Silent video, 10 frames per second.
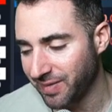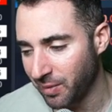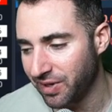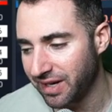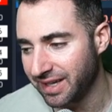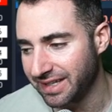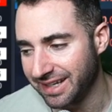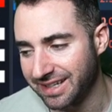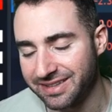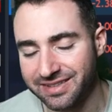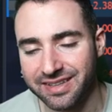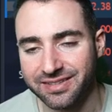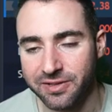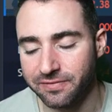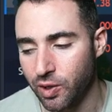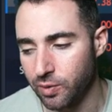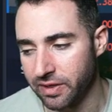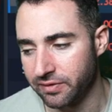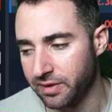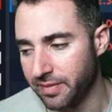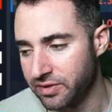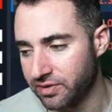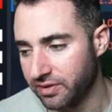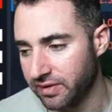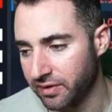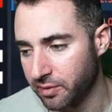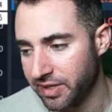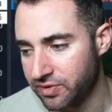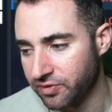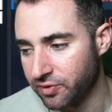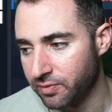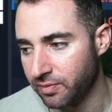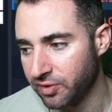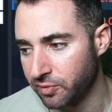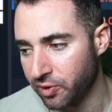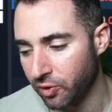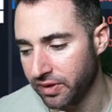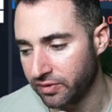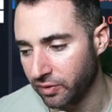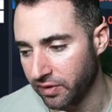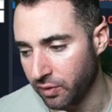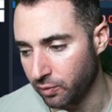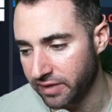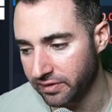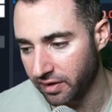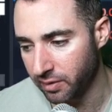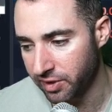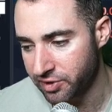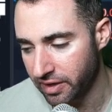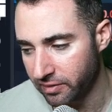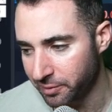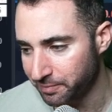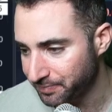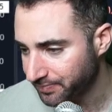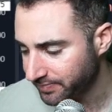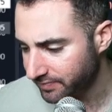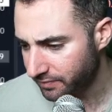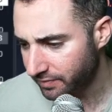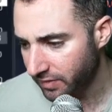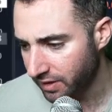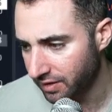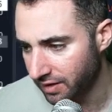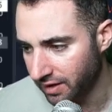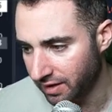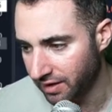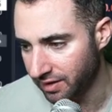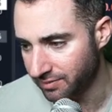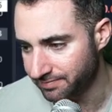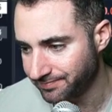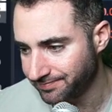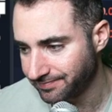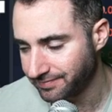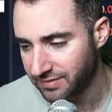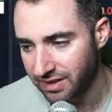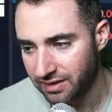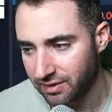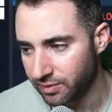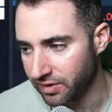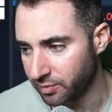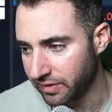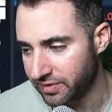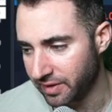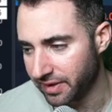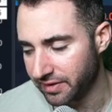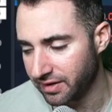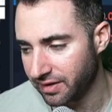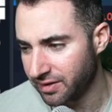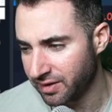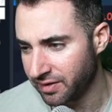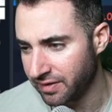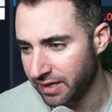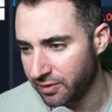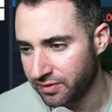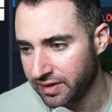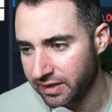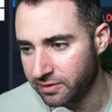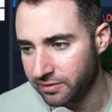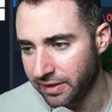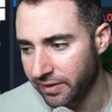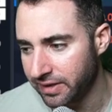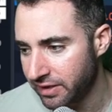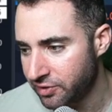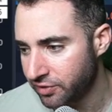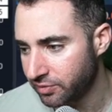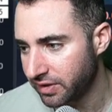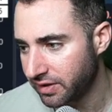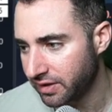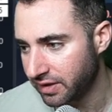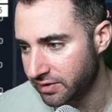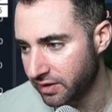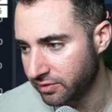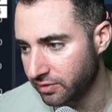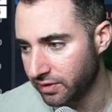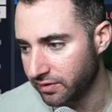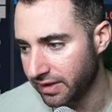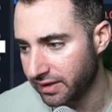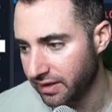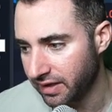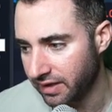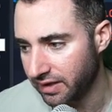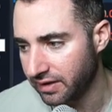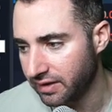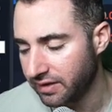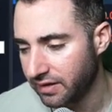But again, it's going to follow whatever the other majors do. Mr. Buterol is certainly the weakest of the bunch, however. What else do we have to say about that? Other than that, I don't see any glaring issues with it. It does look like a...